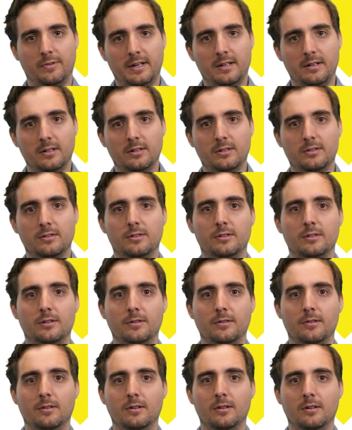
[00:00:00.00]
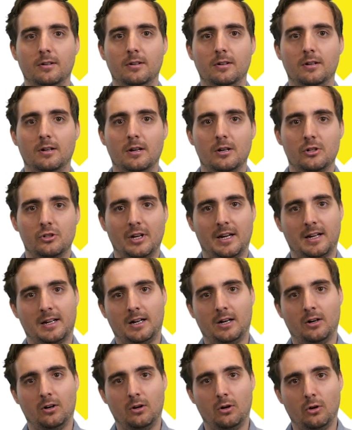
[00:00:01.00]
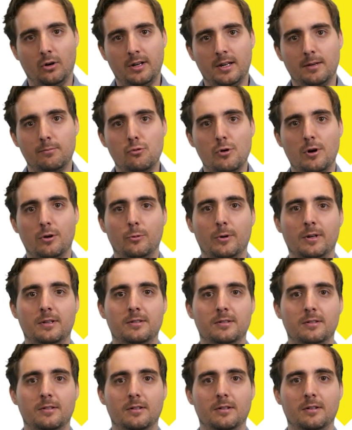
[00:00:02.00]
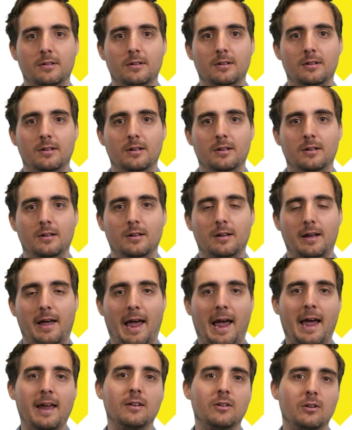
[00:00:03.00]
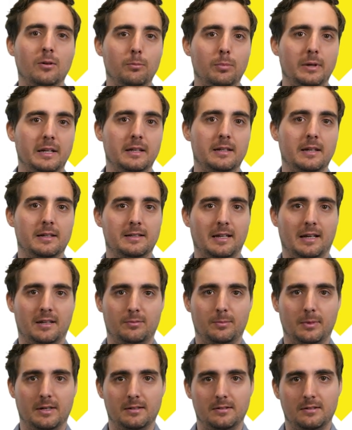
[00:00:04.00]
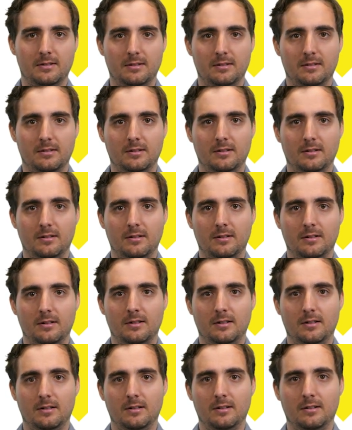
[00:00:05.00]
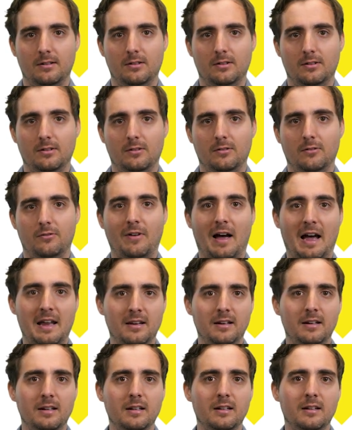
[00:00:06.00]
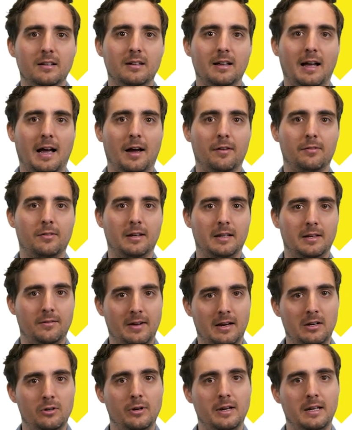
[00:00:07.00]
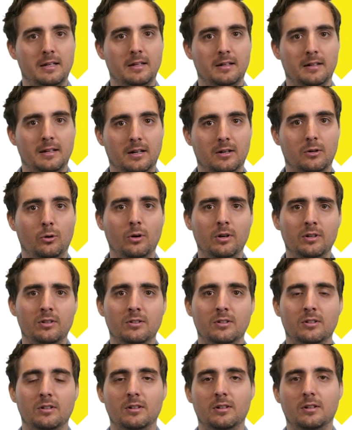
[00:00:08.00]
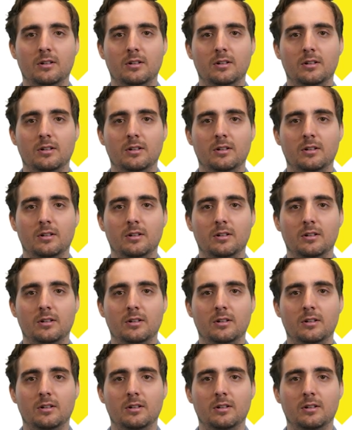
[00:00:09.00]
videos, check our learning progress, and complete assessments. Finally, after evaluating the course,